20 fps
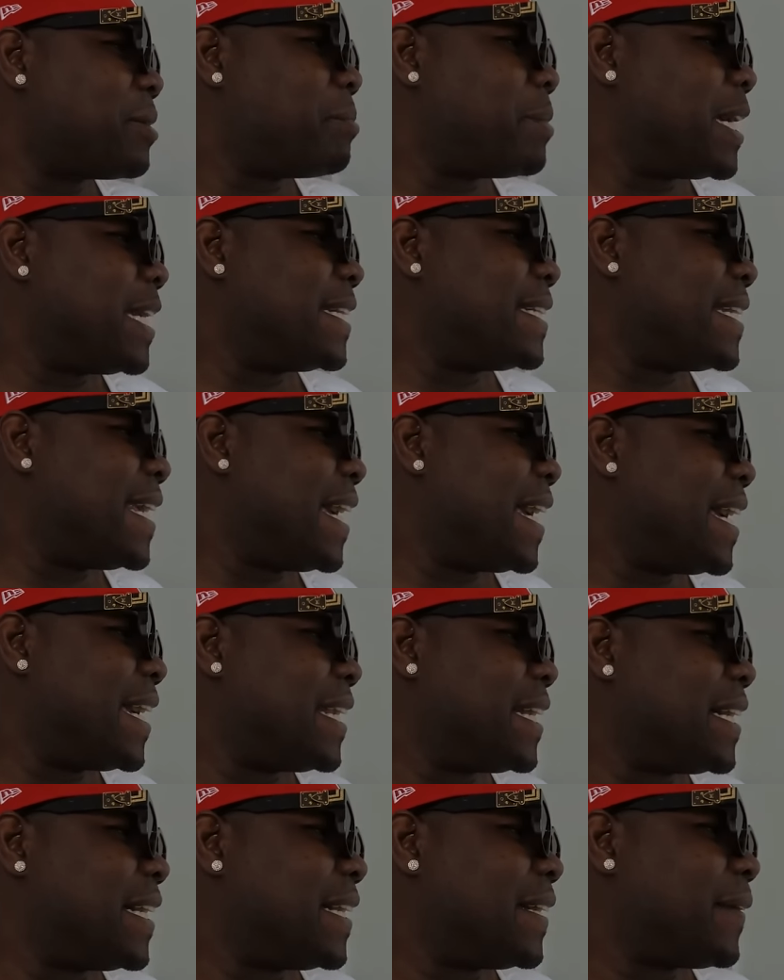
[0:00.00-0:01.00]
or
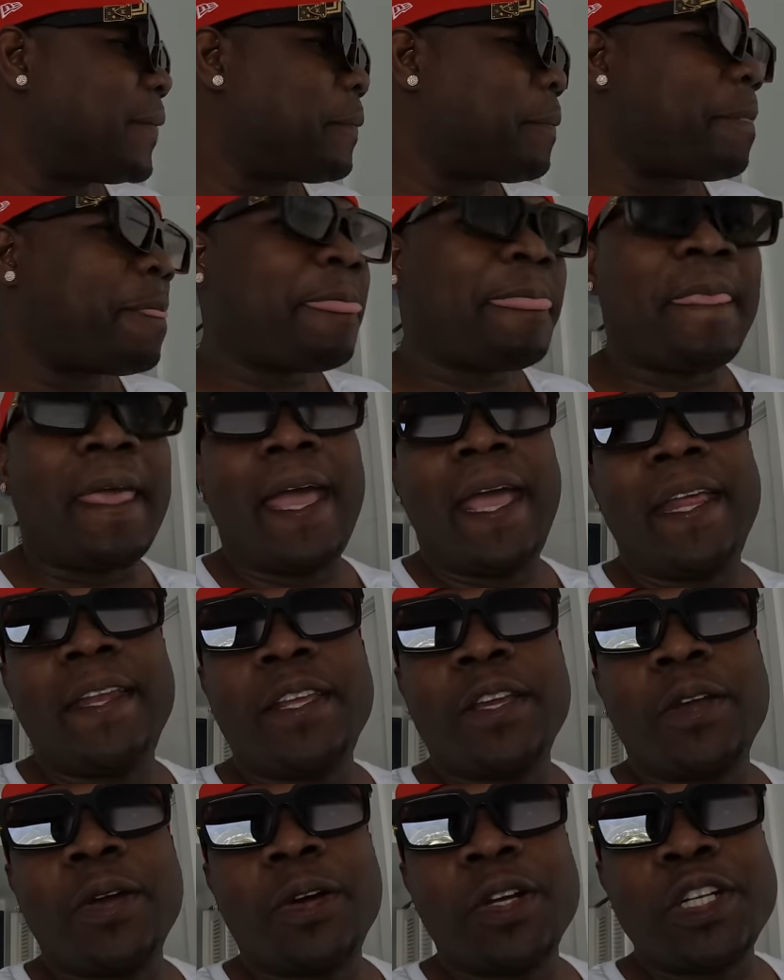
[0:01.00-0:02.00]
bandana, and
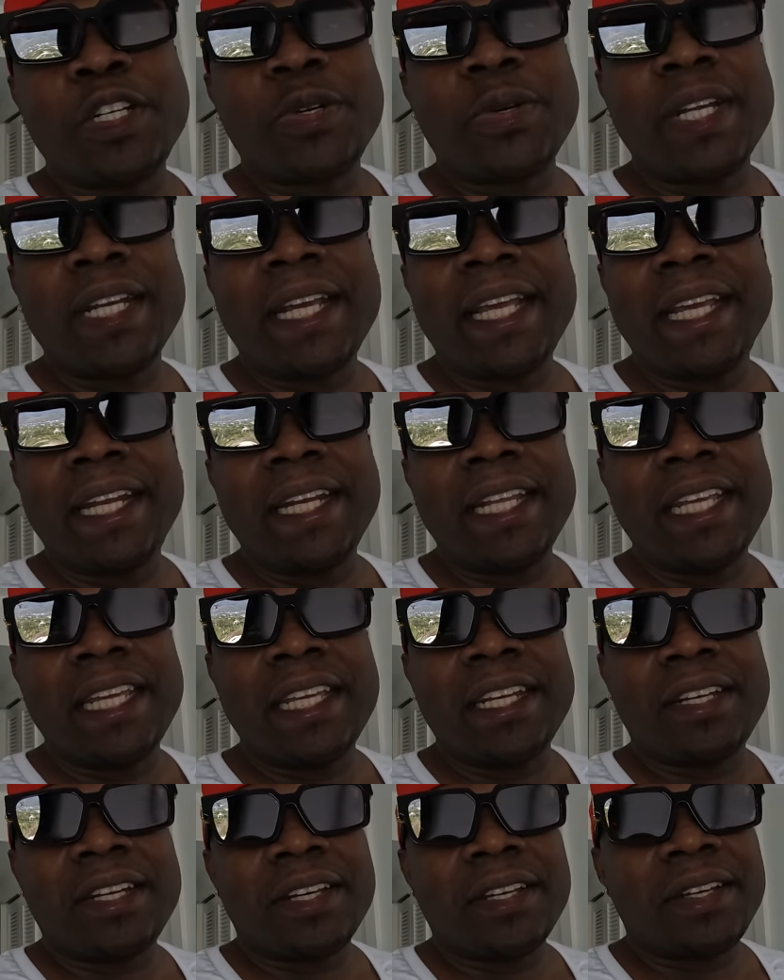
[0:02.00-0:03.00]
you go drink and
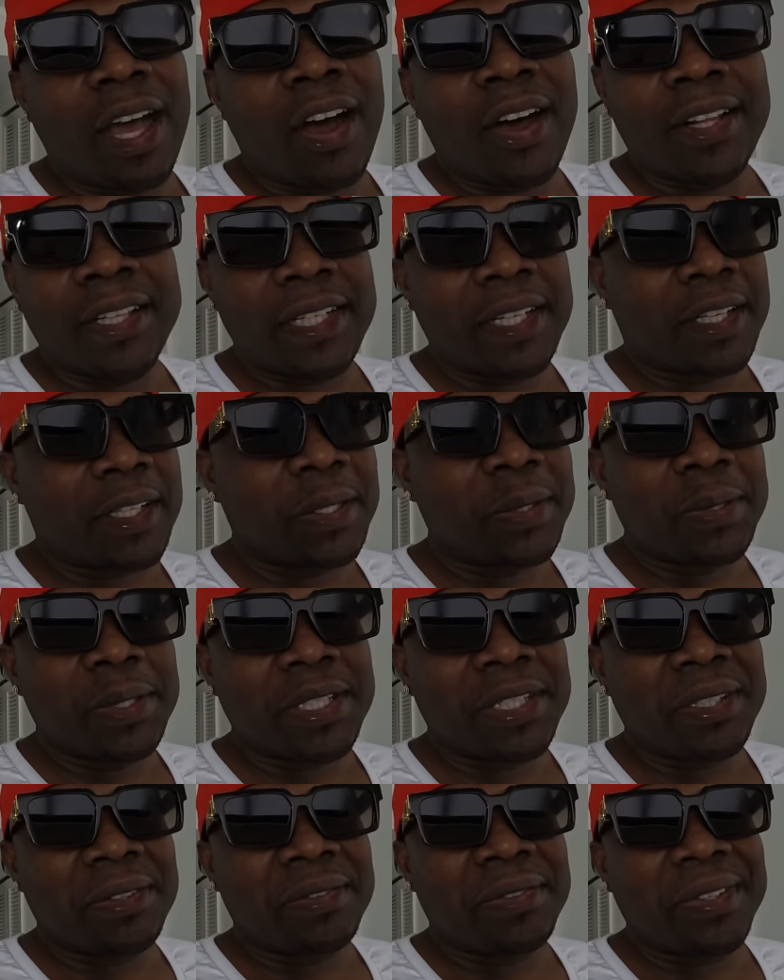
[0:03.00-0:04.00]
eat all
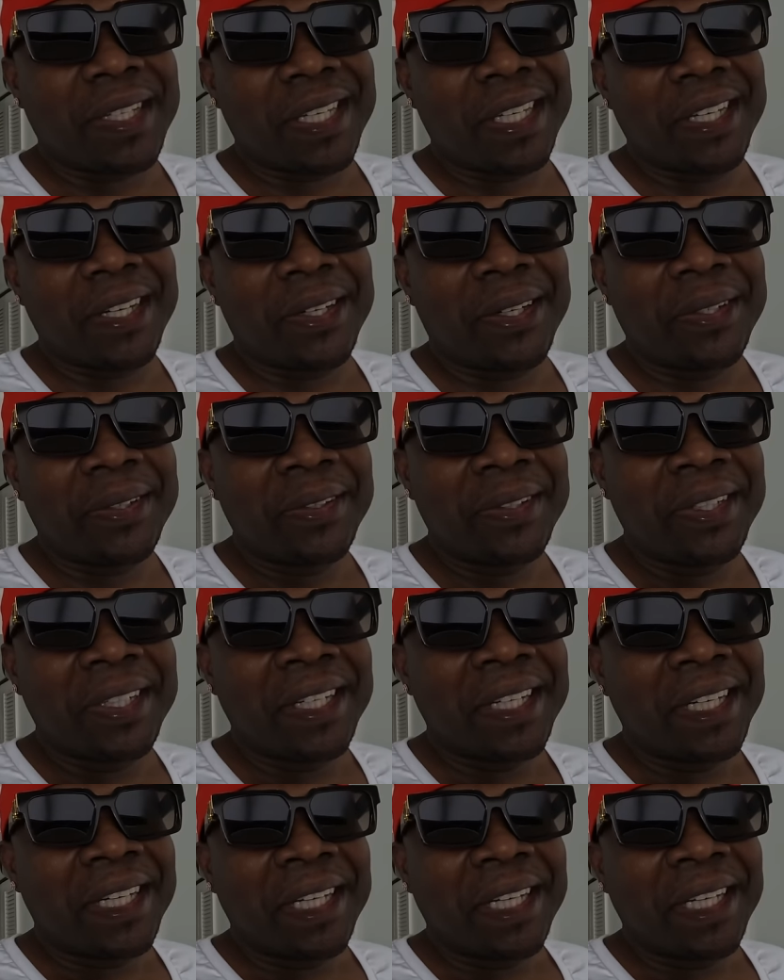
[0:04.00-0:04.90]
inclusive, you know?